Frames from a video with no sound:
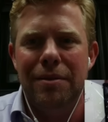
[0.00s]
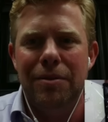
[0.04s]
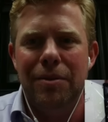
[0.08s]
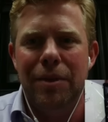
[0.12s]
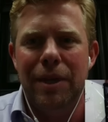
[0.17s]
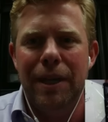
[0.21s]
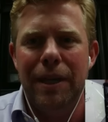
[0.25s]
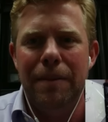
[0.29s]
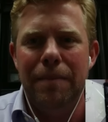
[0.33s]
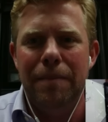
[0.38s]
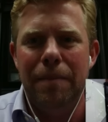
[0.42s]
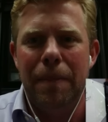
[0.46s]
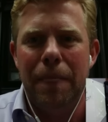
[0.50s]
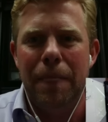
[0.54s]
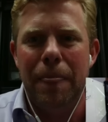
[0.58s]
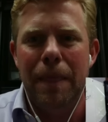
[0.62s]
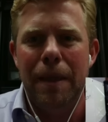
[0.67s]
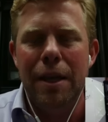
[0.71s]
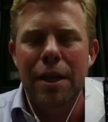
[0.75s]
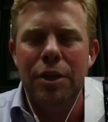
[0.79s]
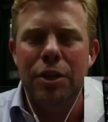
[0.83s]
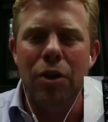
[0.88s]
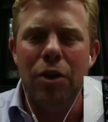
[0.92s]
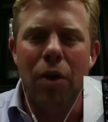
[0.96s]
right?
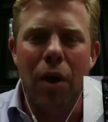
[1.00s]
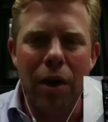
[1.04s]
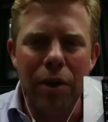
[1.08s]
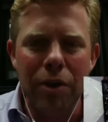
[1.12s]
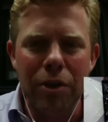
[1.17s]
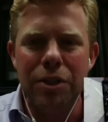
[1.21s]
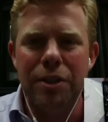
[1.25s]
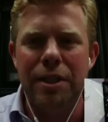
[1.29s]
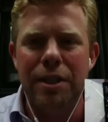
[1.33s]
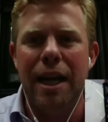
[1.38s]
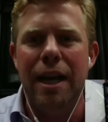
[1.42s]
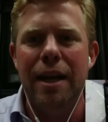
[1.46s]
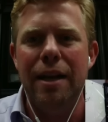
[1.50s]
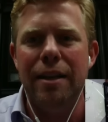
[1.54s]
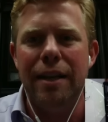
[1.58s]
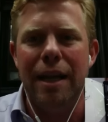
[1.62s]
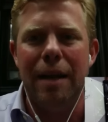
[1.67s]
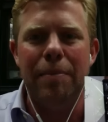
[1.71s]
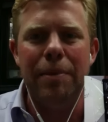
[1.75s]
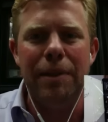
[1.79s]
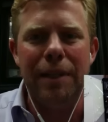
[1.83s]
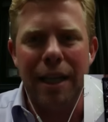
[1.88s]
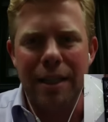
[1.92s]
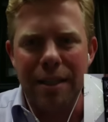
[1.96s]
So understanding
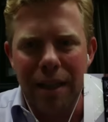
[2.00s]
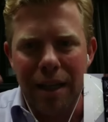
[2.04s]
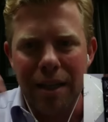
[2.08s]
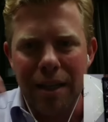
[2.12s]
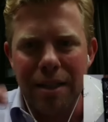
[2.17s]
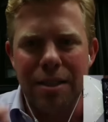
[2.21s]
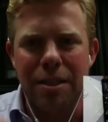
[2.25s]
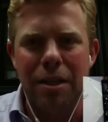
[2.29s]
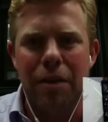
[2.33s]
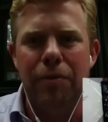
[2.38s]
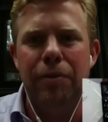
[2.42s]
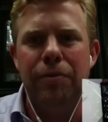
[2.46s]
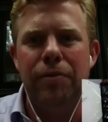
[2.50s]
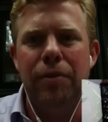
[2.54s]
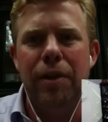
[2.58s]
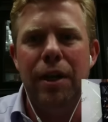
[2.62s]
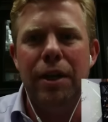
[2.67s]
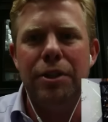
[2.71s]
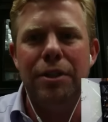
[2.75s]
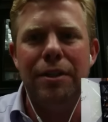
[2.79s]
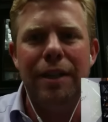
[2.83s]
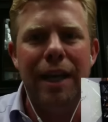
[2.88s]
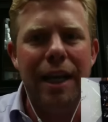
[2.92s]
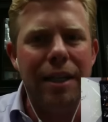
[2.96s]
that, but that's a lot of
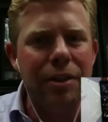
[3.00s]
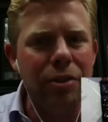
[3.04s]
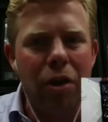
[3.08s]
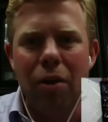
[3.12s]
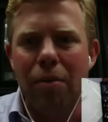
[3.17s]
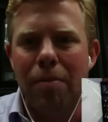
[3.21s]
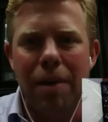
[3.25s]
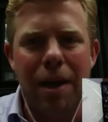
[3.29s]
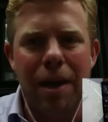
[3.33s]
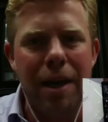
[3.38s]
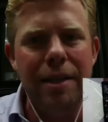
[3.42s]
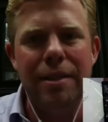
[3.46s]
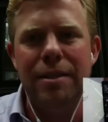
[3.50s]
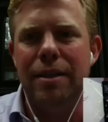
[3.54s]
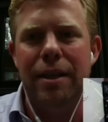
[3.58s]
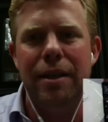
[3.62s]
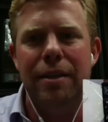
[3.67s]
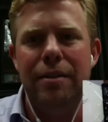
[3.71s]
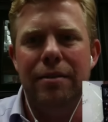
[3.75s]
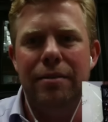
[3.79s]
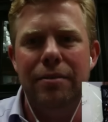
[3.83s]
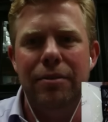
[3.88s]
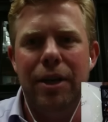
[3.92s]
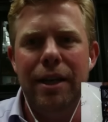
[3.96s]
self-reflection. That's all
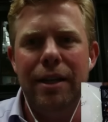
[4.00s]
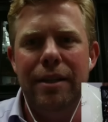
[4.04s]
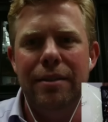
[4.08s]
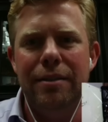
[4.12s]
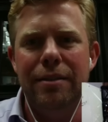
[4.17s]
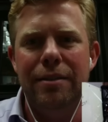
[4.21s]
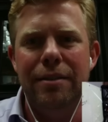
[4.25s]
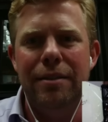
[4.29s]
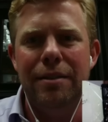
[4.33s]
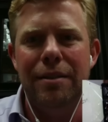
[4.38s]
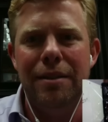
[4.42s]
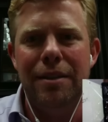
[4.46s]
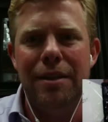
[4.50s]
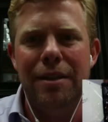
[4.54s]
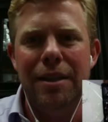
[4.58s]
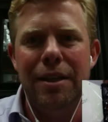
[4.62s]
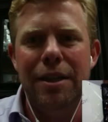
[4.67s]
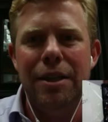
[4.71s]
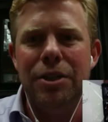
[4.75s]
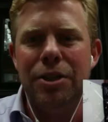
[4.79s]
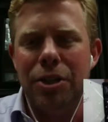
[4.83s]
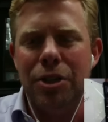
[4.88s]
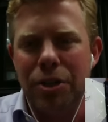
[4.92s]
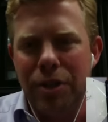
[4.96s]
mindset, right?
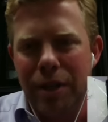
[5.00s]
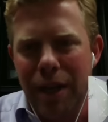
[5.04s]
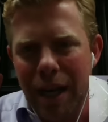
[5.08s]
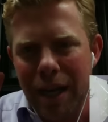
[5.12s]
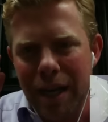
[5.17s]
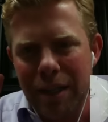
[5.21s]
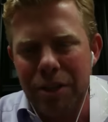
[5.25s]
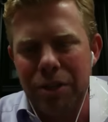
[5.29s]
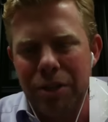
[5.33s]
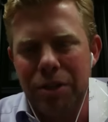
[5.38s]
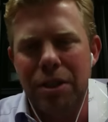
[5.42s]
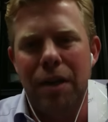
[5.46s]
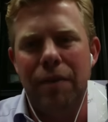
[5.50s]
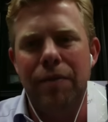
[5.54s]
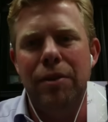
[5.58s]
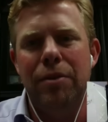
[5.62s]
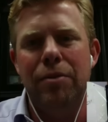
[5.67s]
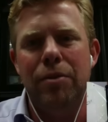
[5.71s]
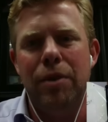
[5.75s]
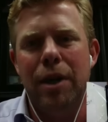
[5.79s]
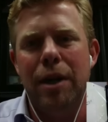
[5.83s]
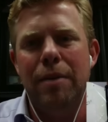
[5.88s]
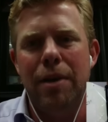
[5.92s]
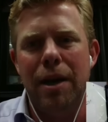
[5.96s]
So you got to get yourself in
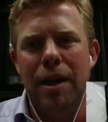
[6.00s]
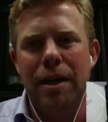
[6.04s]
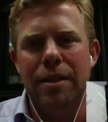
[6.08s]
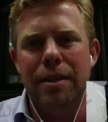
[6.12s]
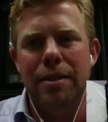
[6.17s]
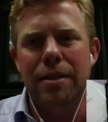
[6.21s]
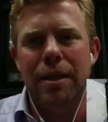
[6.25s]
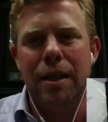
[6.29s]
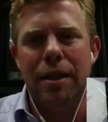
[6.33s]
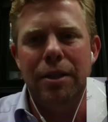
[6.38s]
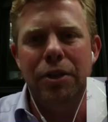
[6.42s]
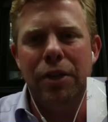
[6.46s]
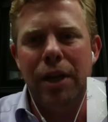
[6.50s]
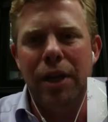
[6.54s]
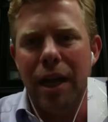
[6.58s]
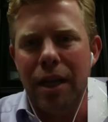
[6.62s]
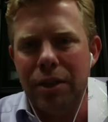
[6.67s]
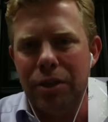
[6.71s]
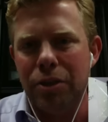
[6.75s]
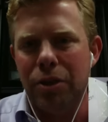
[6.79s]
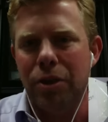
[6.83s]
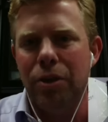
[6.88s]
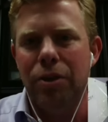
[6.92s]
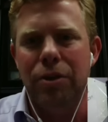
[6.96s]
the right mindset. You got
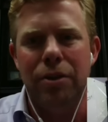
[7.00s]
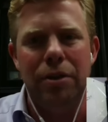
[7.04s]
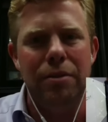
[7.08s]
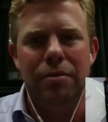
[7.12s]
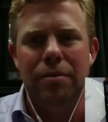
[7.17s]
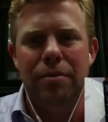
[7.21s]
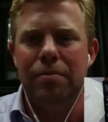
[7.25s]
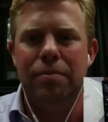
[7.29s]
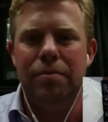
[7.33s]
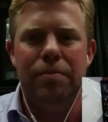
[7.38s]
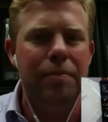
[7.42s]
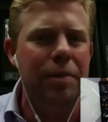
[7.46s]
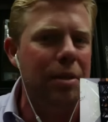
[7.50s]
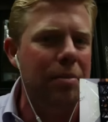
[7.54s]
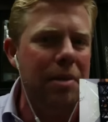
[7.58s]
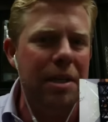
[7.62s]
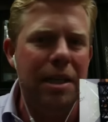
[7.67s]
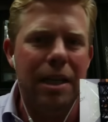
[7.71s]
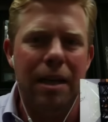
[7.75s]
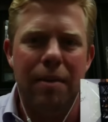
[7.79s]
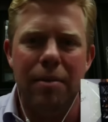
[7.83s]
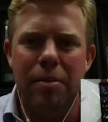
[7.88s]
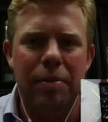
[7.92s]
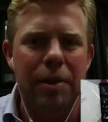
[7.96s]
to journal. To
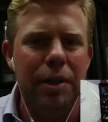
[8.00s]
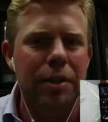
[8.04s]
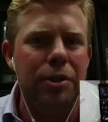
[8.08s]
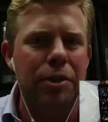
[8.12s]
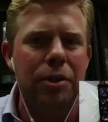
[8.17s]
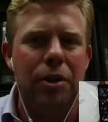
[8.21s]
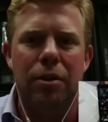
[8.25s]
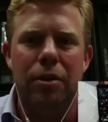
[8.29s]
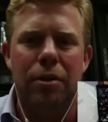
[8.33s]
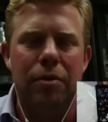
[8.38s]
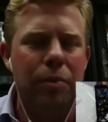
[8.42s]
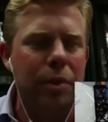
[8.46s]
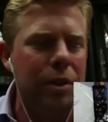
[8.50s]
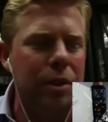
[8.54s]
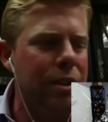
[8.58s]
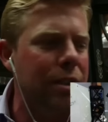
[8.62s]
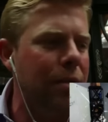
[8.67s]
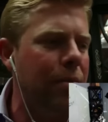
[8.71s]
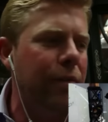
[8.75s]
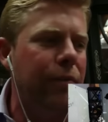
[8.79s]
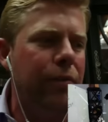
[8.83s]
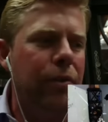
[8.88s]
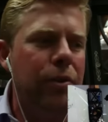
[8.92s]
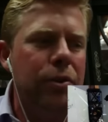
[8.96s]
me, I'm a big journaler. When somebody